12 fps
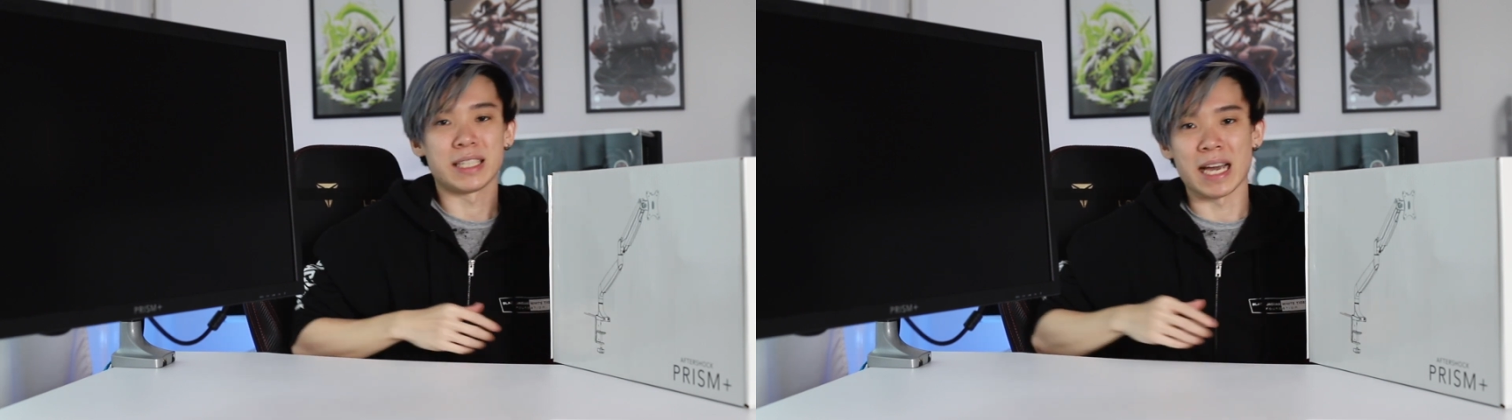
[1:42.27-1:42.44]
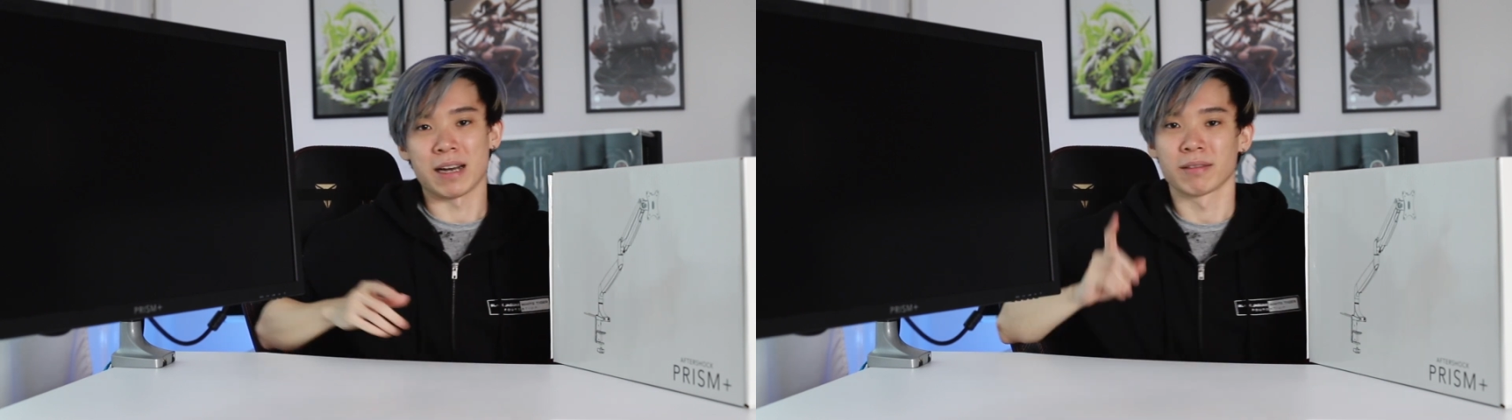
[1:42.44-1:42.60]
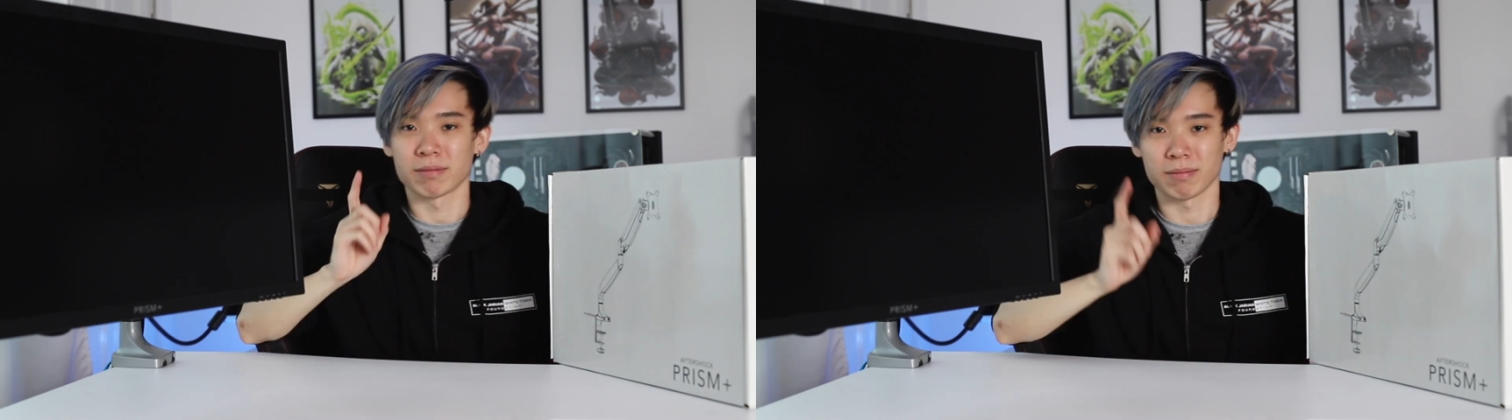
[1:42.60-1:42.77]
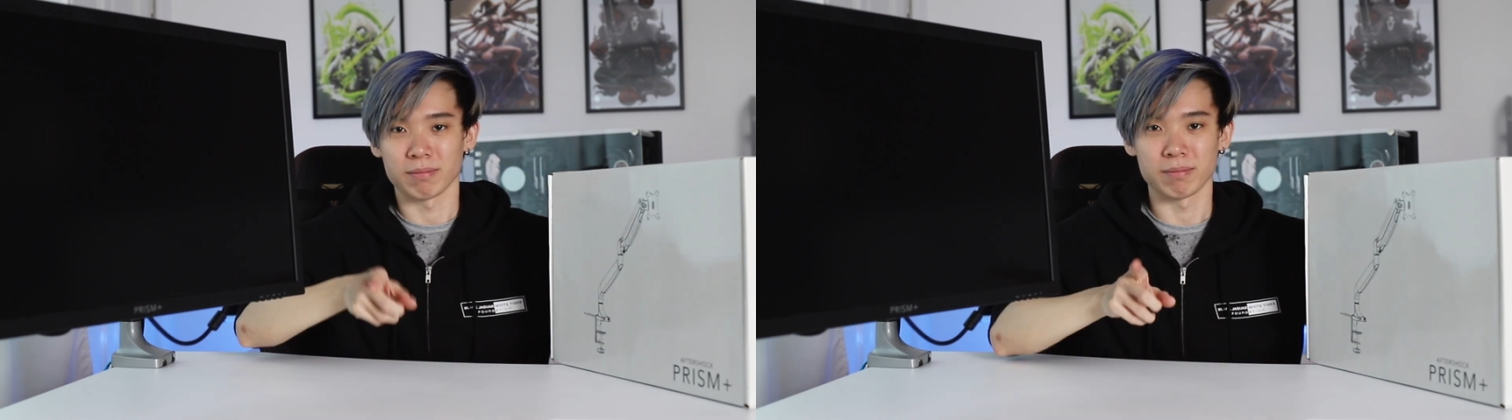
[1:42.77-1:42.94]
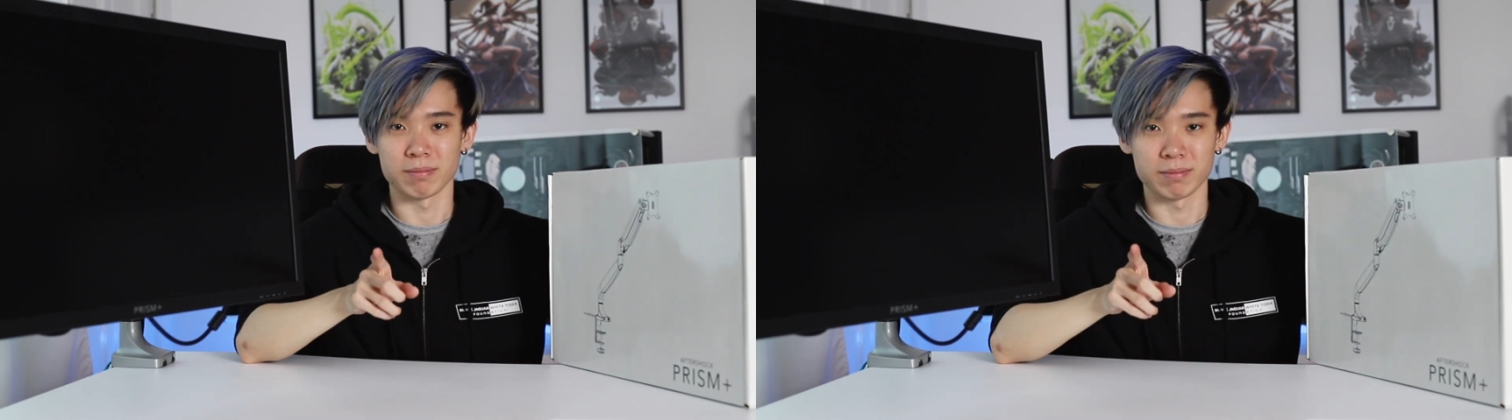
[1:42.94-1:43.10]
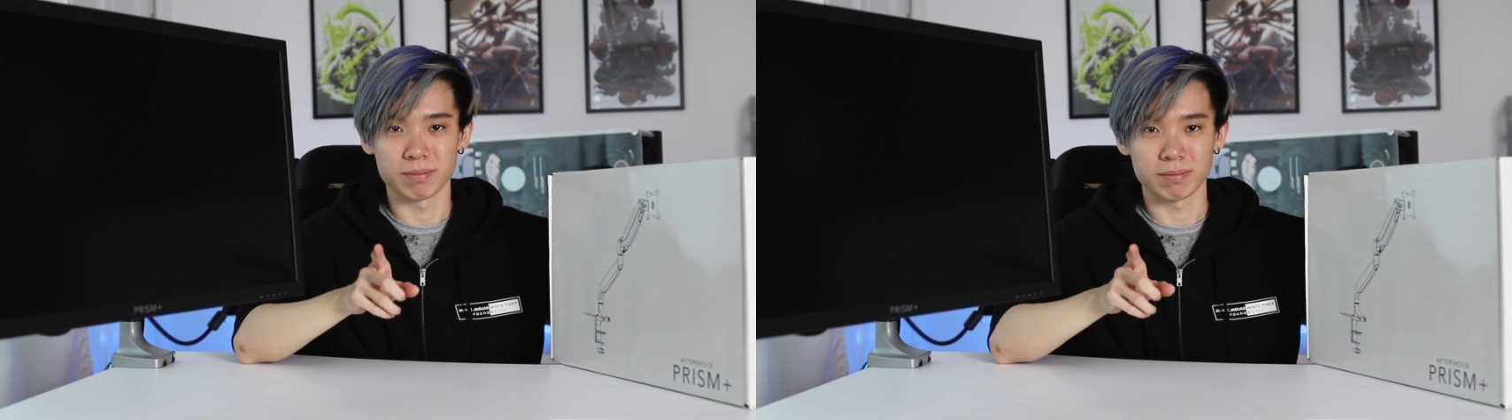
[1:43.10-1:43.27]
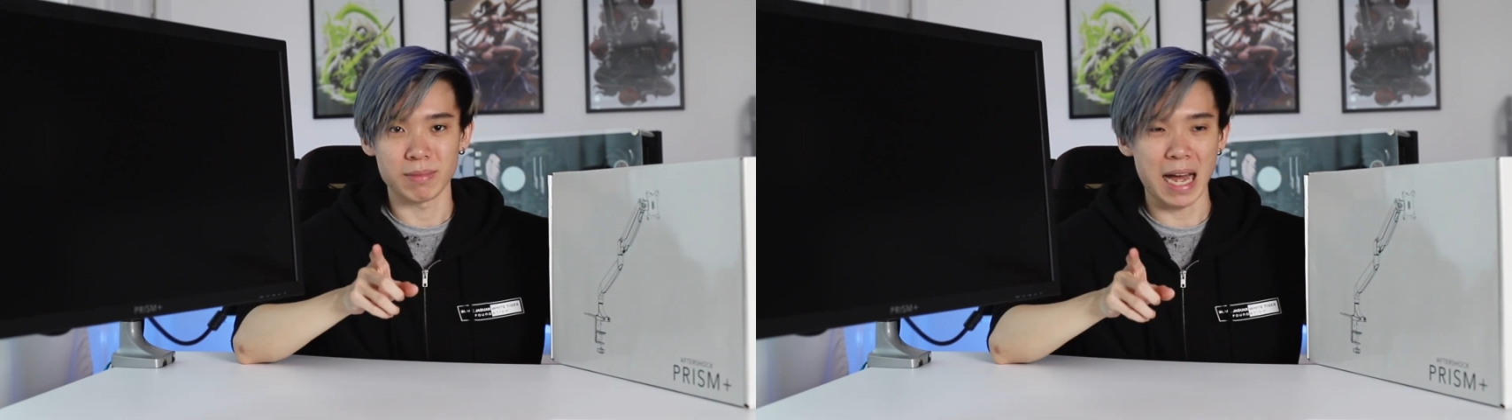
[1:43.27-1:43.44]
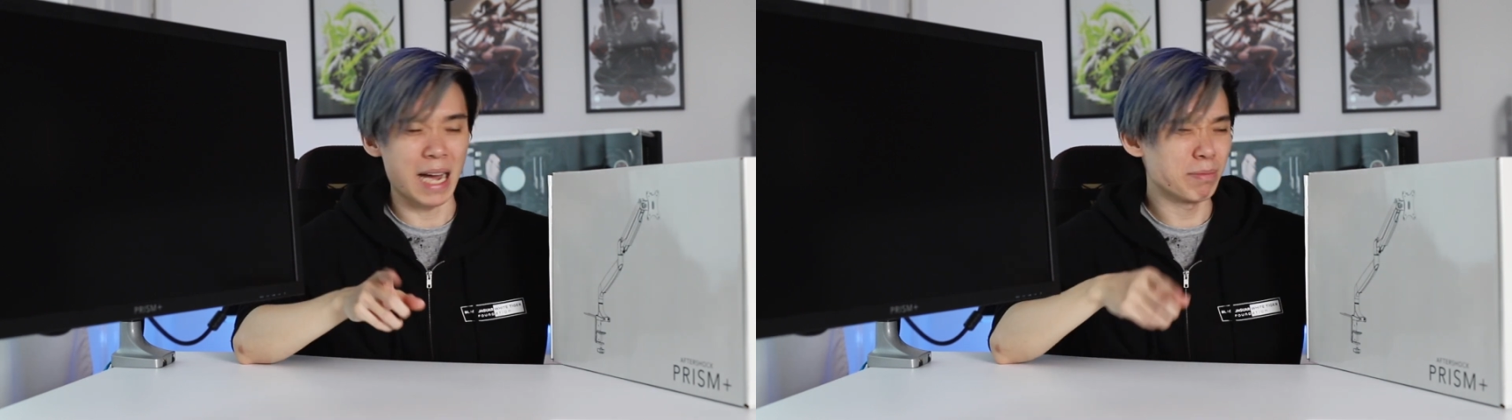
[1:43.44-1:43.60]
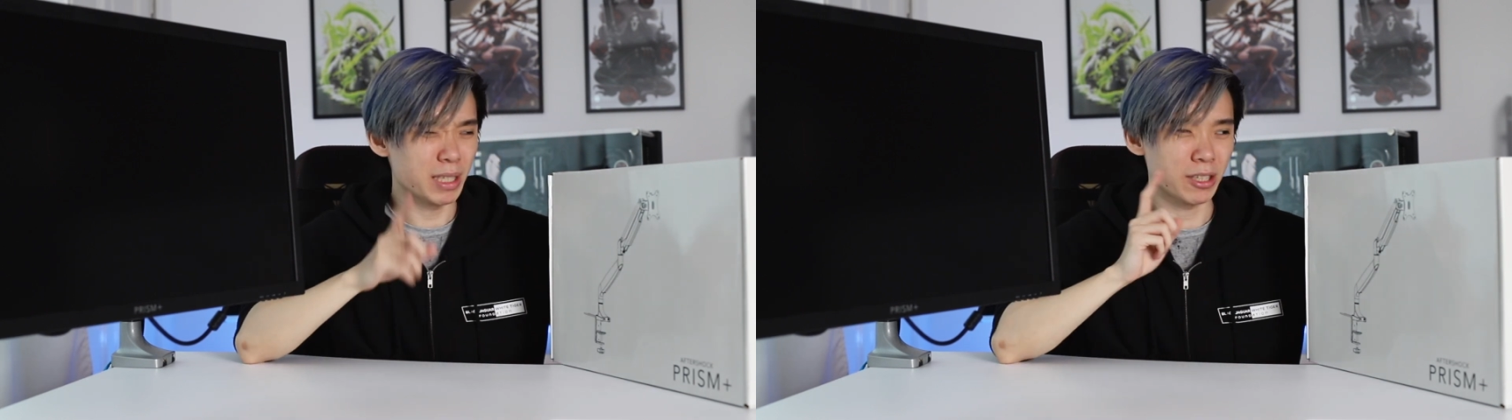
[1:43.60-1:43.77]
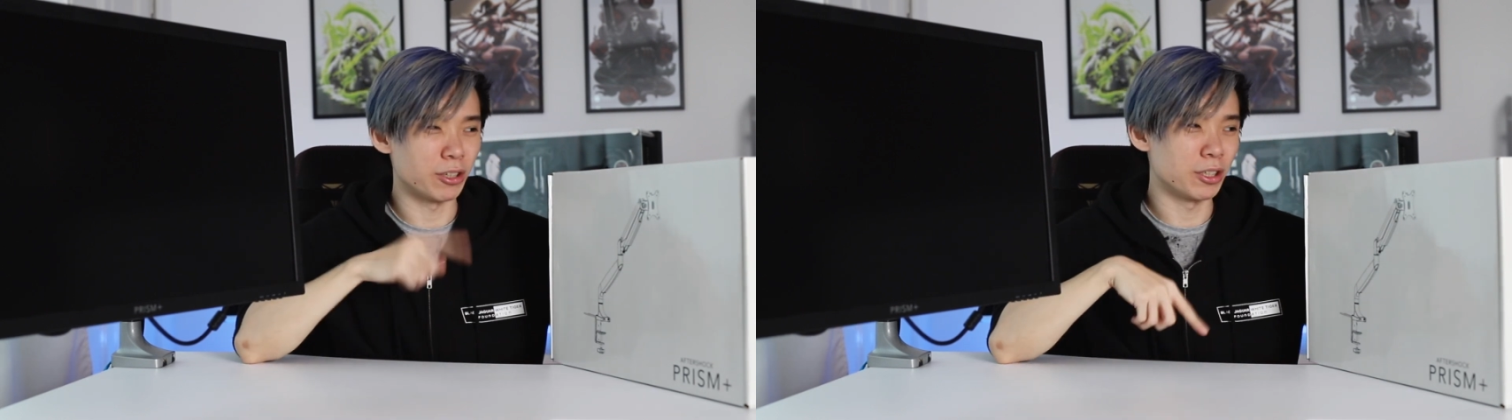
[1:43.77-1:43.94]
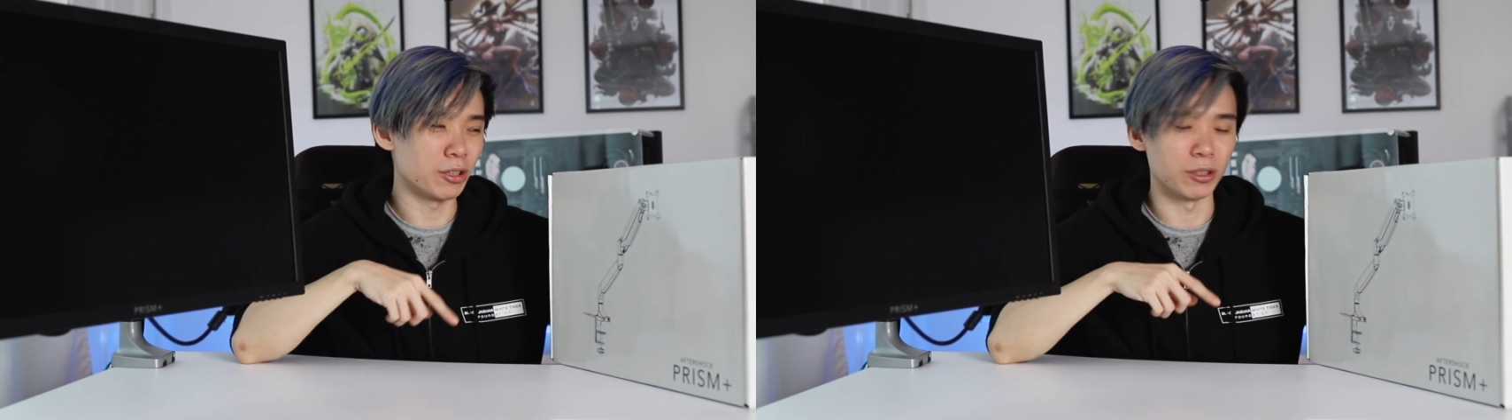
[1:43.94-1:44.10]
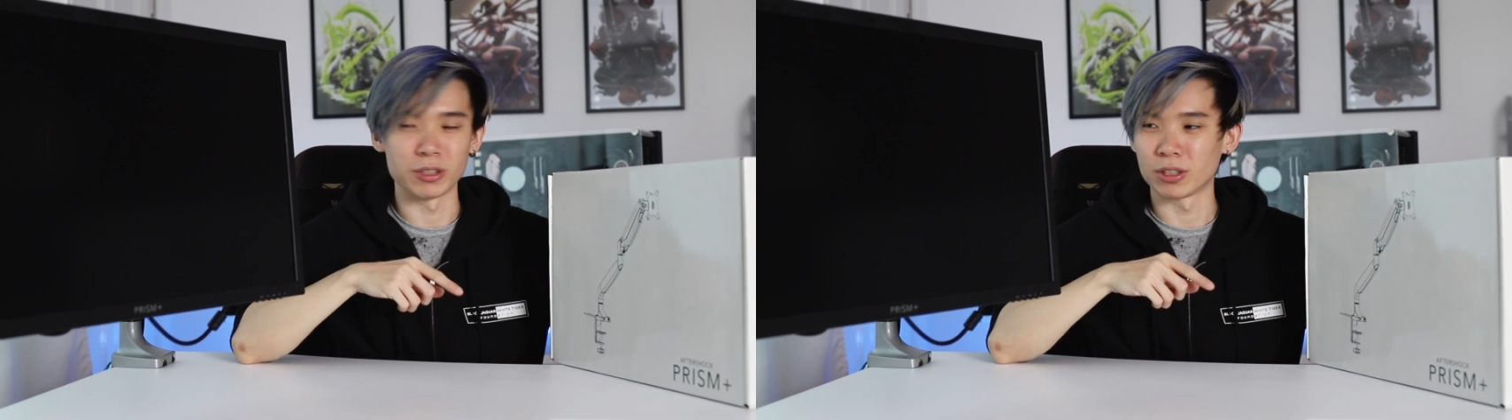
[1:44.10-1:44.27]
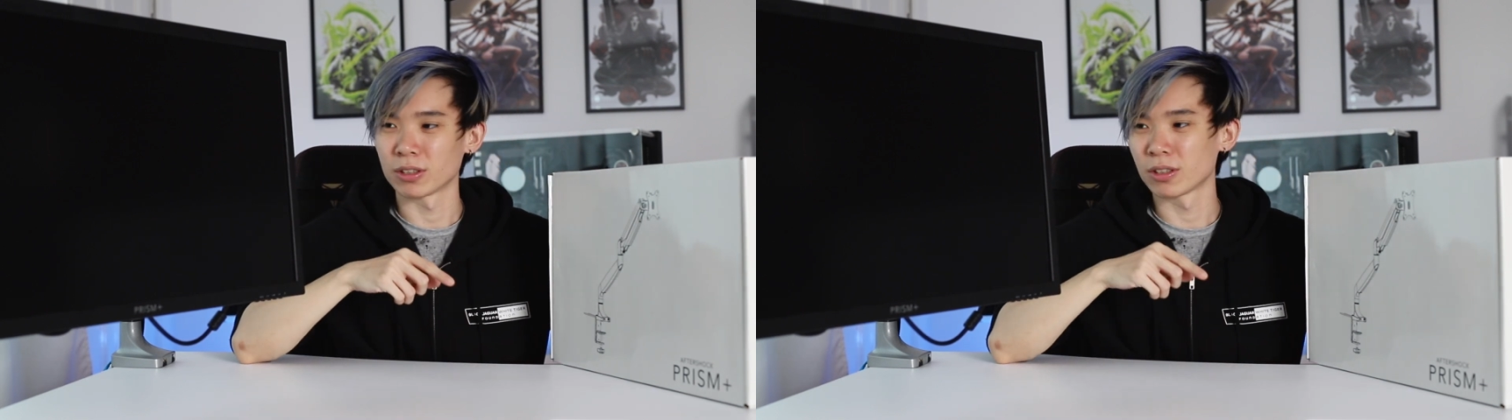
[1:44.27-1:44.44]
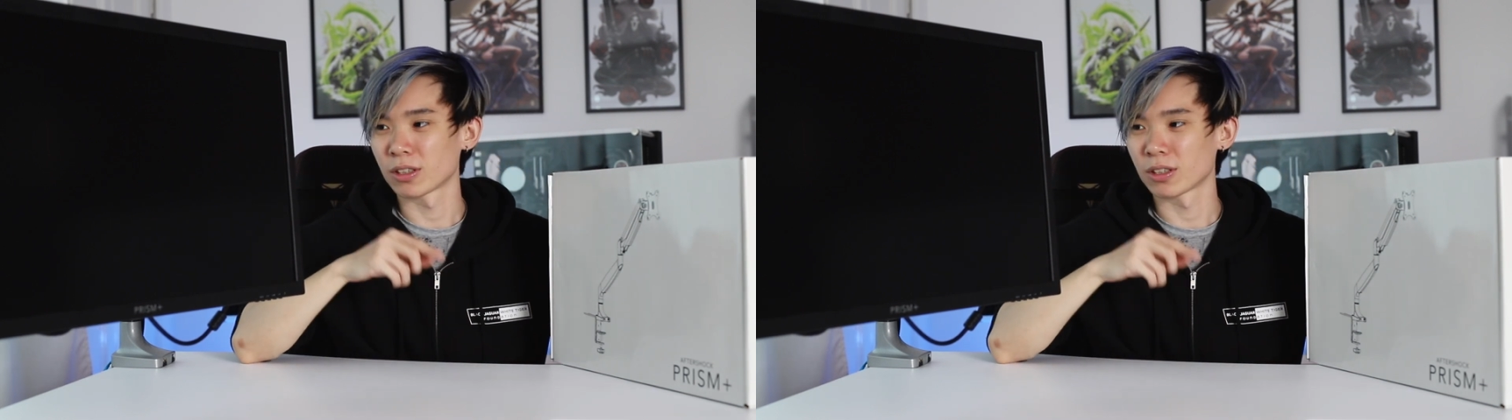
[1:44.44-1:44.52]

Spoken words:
Yeah, I'm just going to